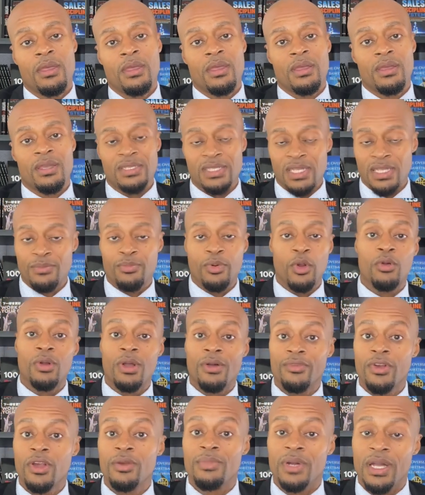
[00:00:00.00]
Because at the pro
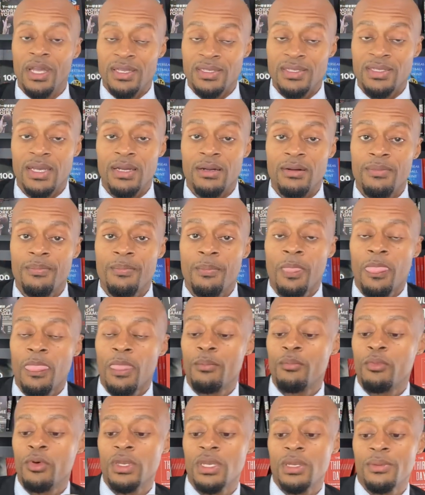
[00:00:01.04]
level, everybody has talent.
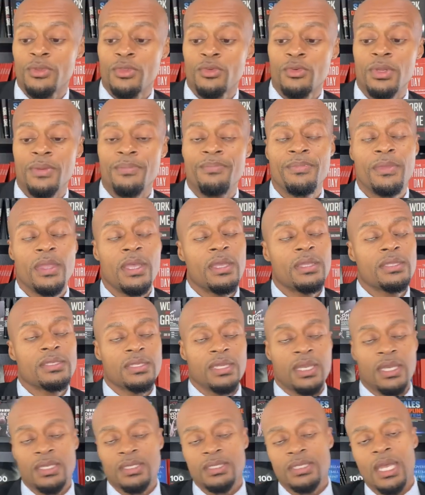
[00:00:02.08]
Point number 3.
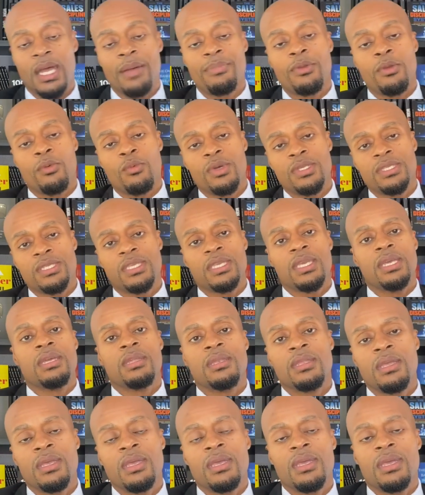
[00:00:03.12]
Today's topic, once
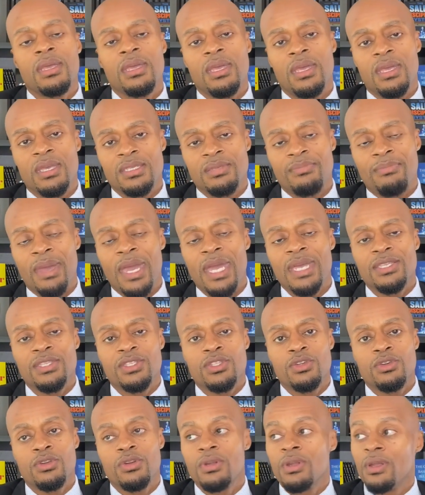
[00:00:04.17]
again, is
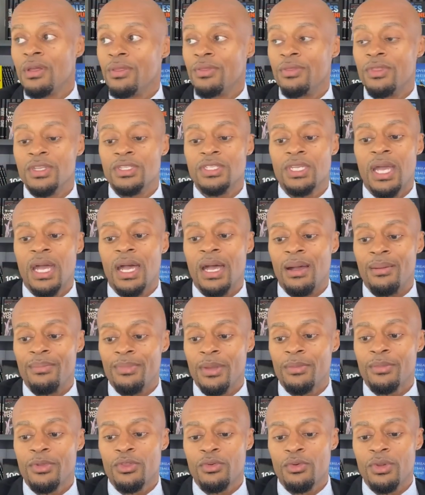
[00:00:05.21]
master the job.
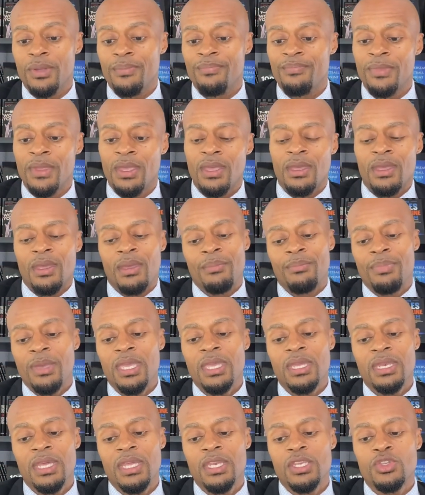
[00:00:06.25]
Number 3,
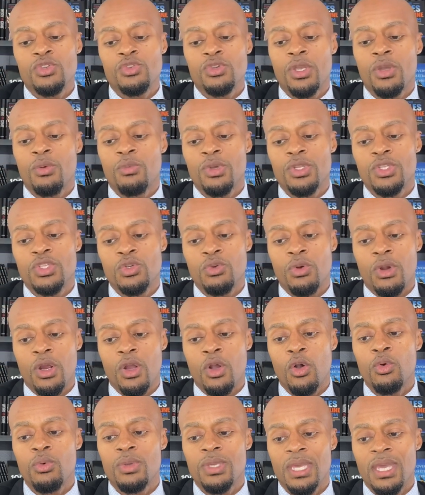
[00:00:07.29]
pick an industry in which you are
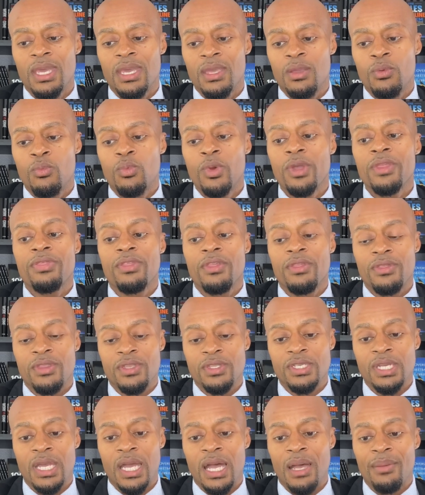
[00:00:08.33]
okay with the
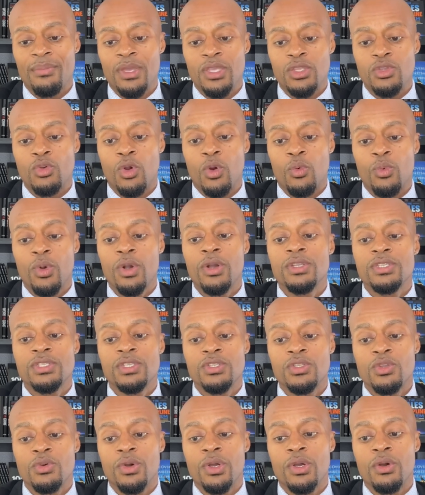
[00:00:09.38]
job and you are willing to
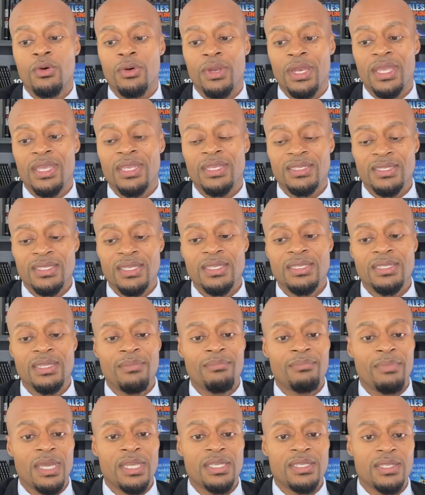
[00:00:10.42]
do it on a
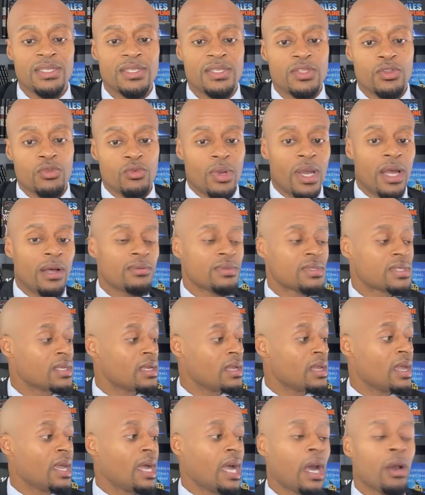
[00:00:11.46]
consistent basis throughout
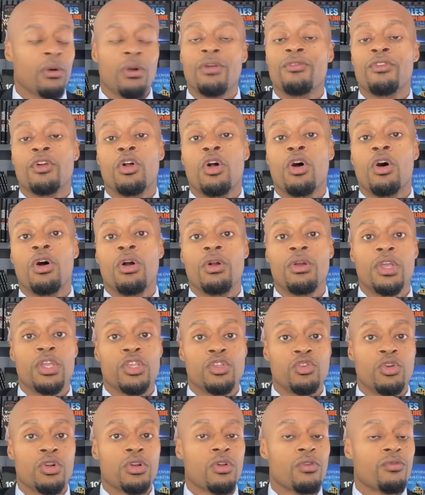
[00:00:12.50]
however long
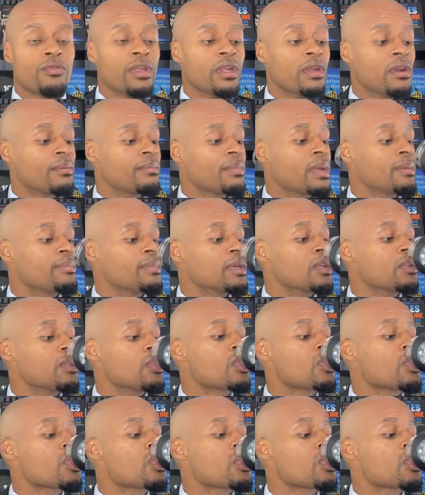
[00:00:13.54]
your career may be.